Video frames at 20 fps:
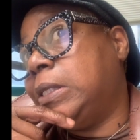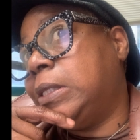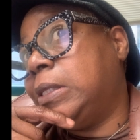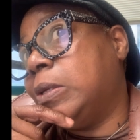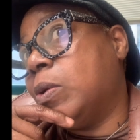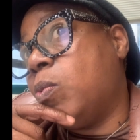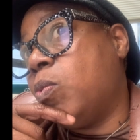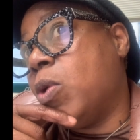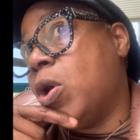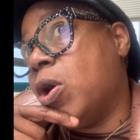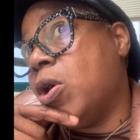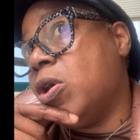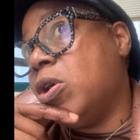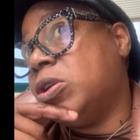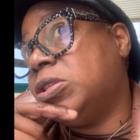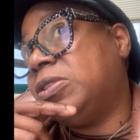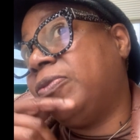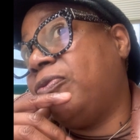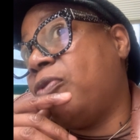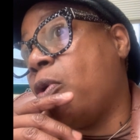The
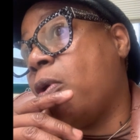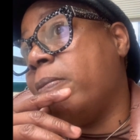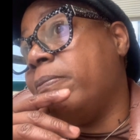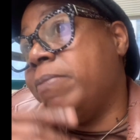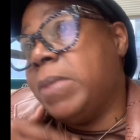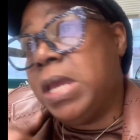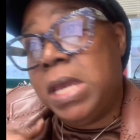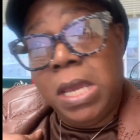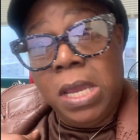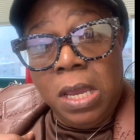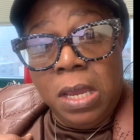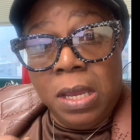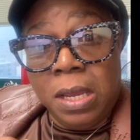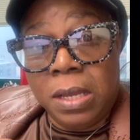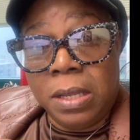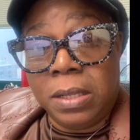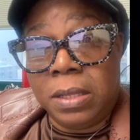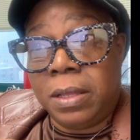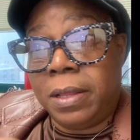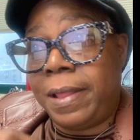words for me
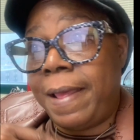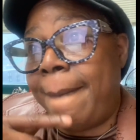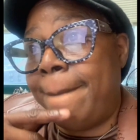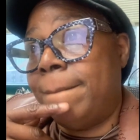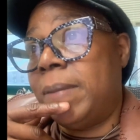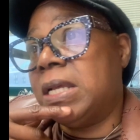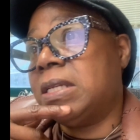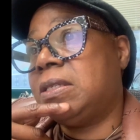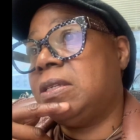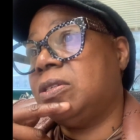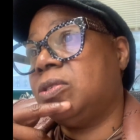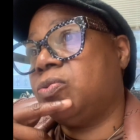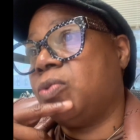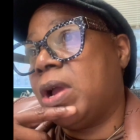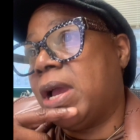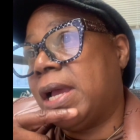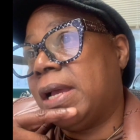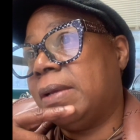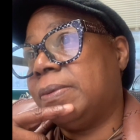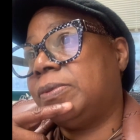that best
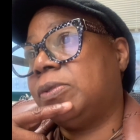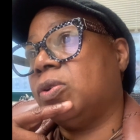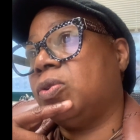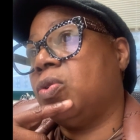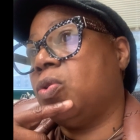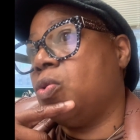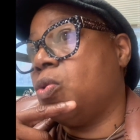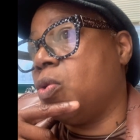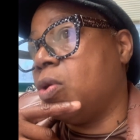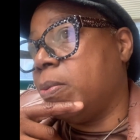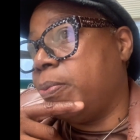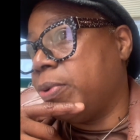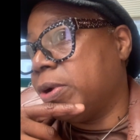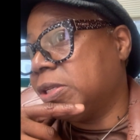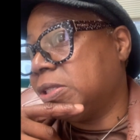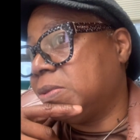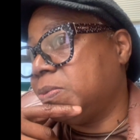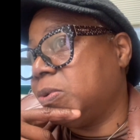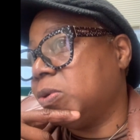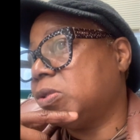describes the core
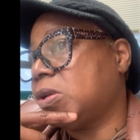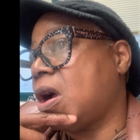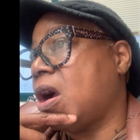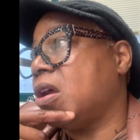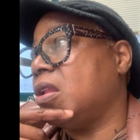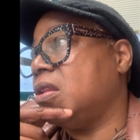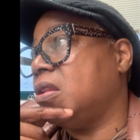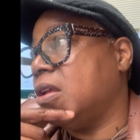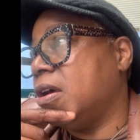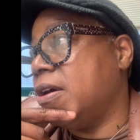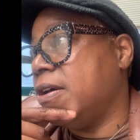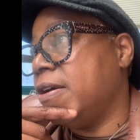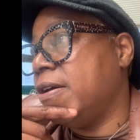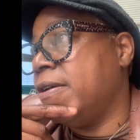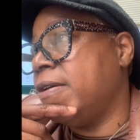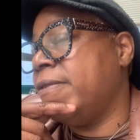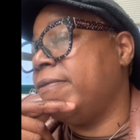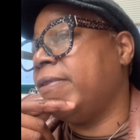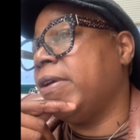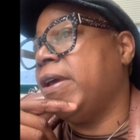principles are
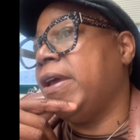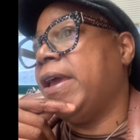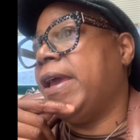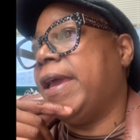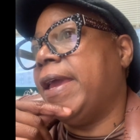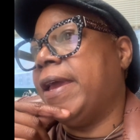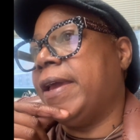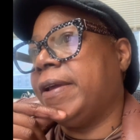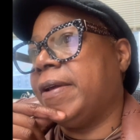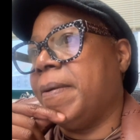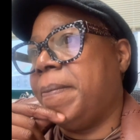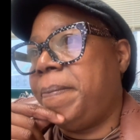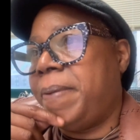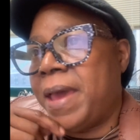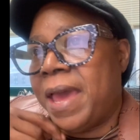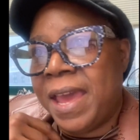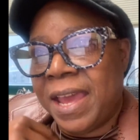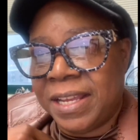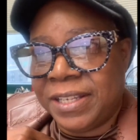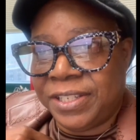love and
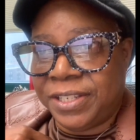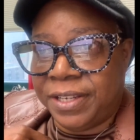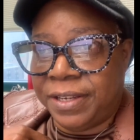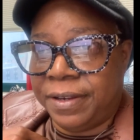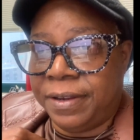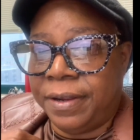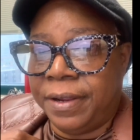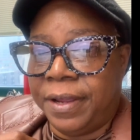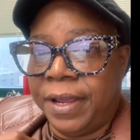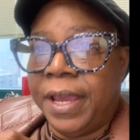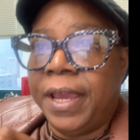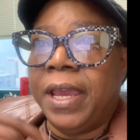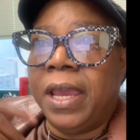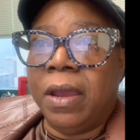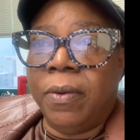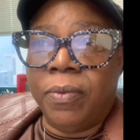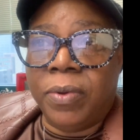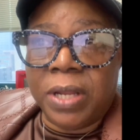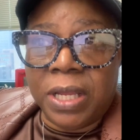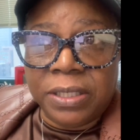compassion.
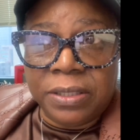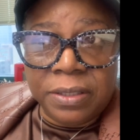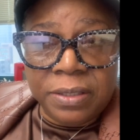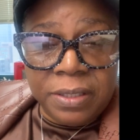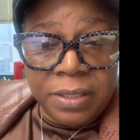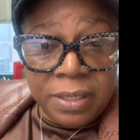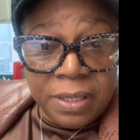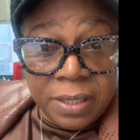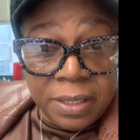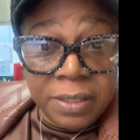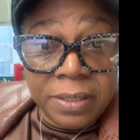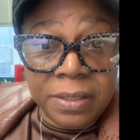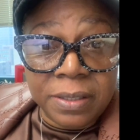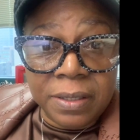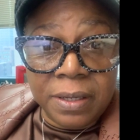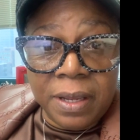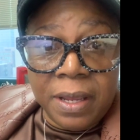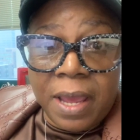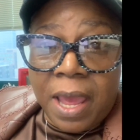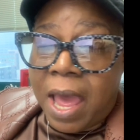In relation to this,
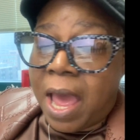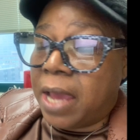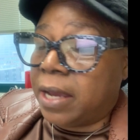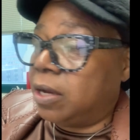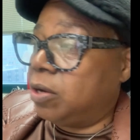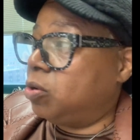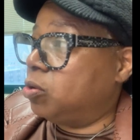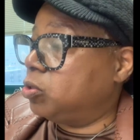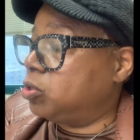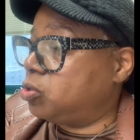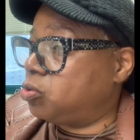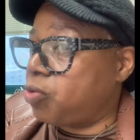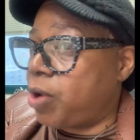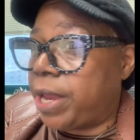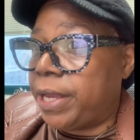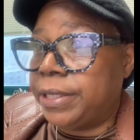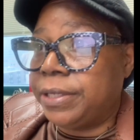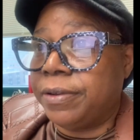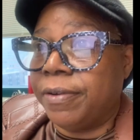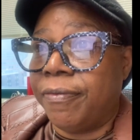I can go
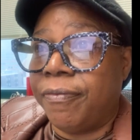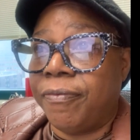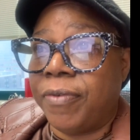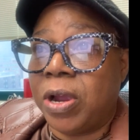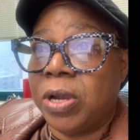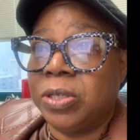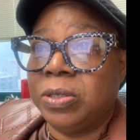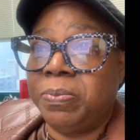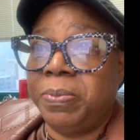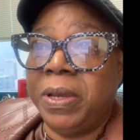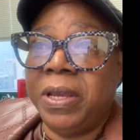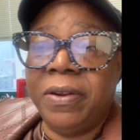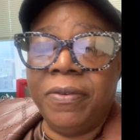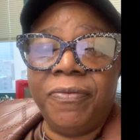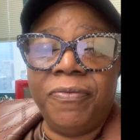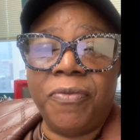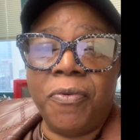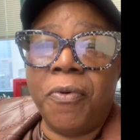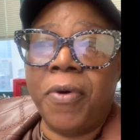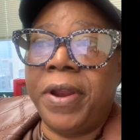straight to 1 Peter
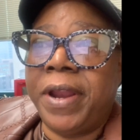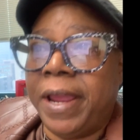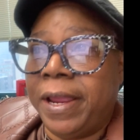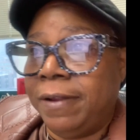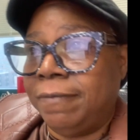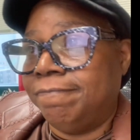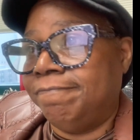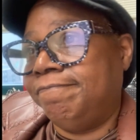4 and 8,